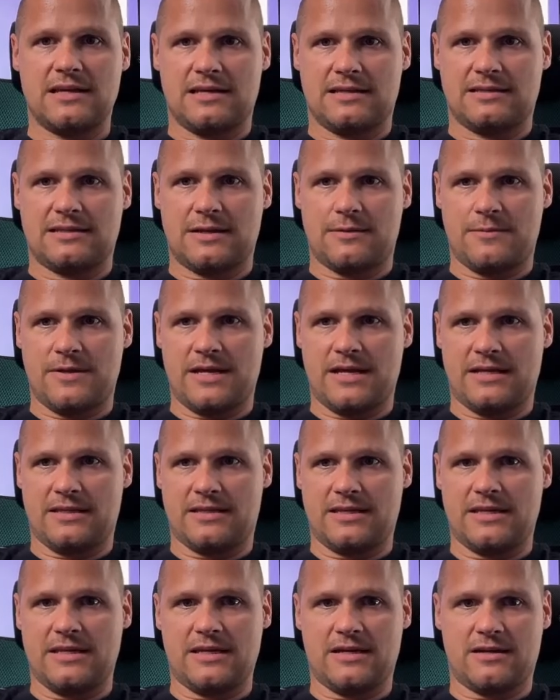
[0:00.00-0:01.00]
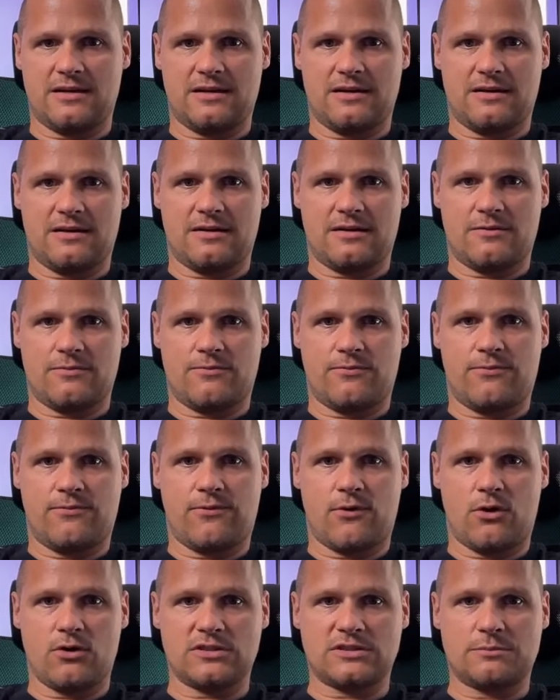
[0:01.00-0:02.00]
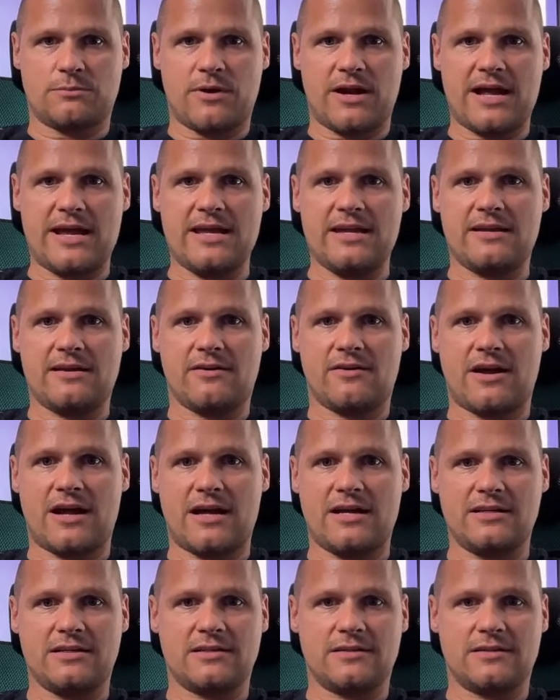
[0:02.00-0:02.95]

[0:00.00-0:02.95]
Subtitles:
Then we had here the false break, right?